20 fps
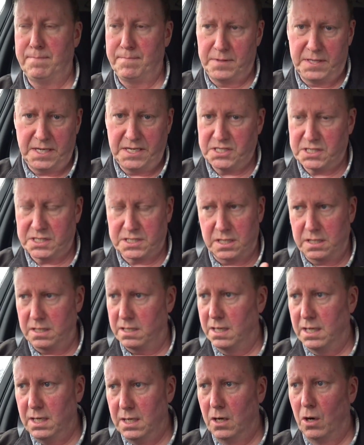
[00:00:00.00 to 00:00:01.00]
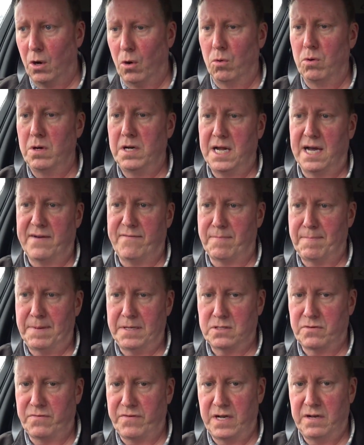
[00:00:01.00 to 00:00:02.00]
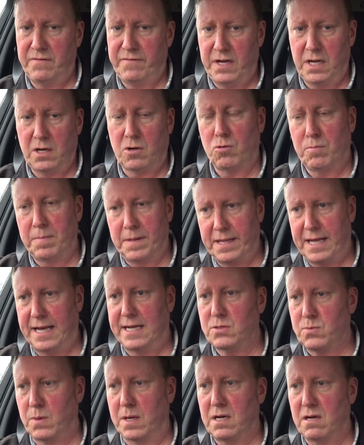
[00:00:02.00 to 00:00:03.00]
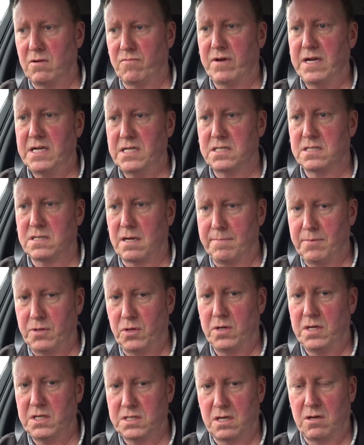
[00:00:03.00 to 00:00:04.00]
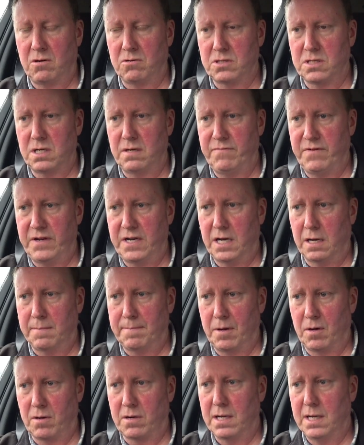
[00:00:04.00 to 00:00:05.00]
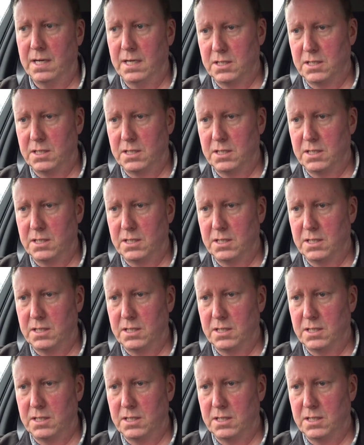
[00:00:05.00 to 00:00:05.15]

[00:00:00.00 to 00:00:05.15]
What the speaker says: discs and all the other bits within the vehicle, but that's one of the reasons I'm doing this long-term video blog,